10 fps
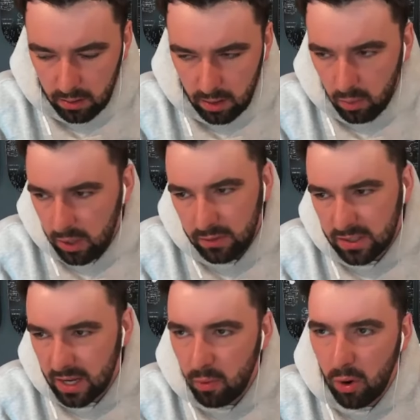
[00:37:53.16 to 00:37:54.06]
I wouldn't even
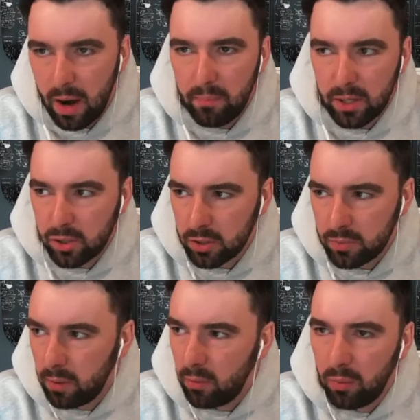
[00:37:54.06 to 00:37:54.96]
say more ambitious,
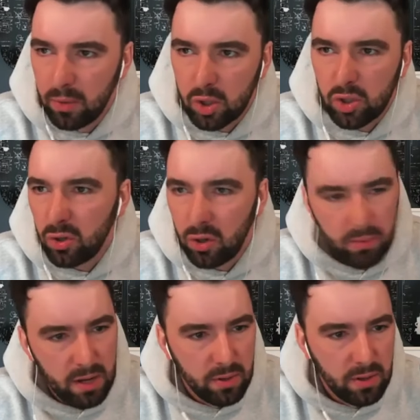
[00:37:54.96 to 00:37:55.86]
but more mature,
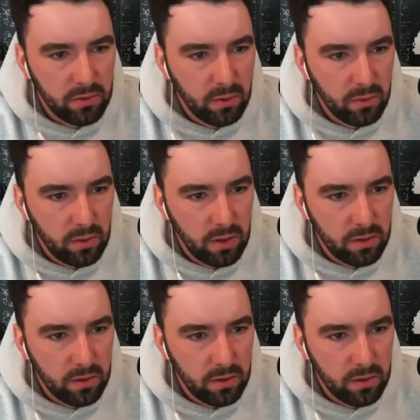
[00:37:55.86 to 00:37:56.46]
maybe is the yeah.